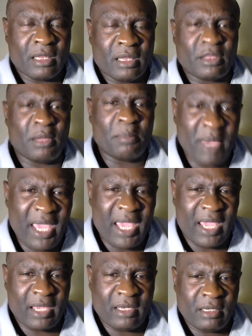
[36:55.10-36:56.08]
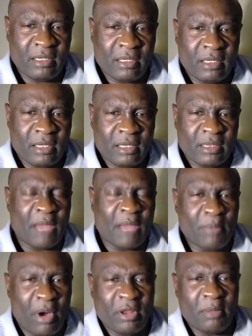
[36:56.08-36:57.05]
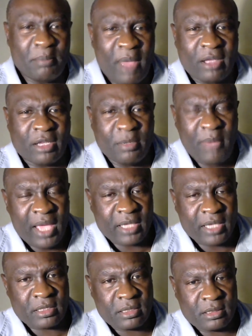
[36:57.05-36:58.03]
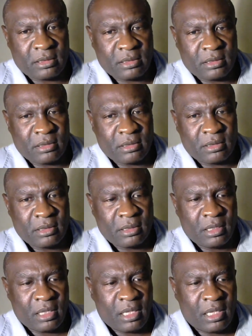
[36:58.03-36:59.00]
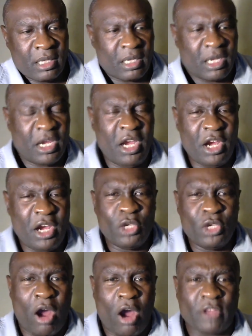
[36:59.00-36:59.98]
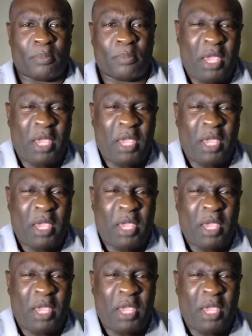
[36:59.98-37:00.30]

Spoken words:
the men that murdered Malcolm X. Here you are, the